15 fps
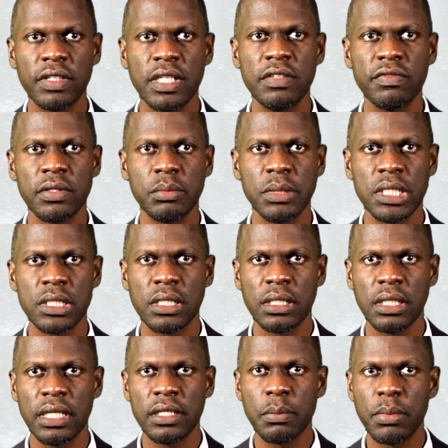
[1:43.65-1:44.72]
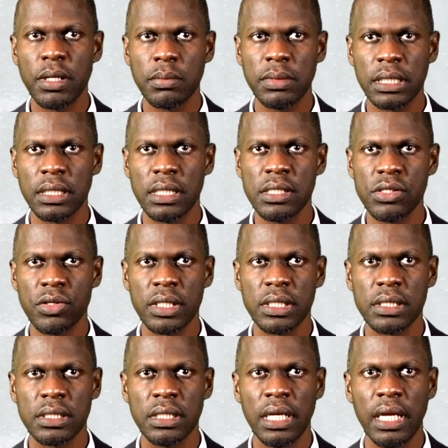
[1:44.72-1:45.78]
information in the public
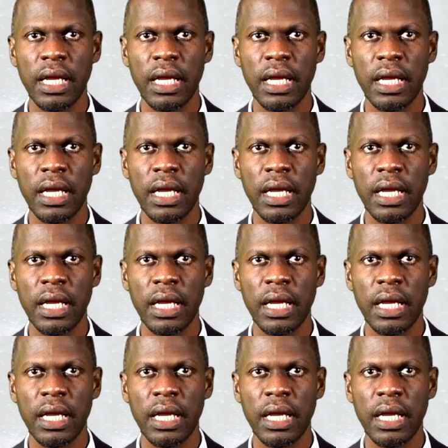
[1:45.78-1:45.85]
interest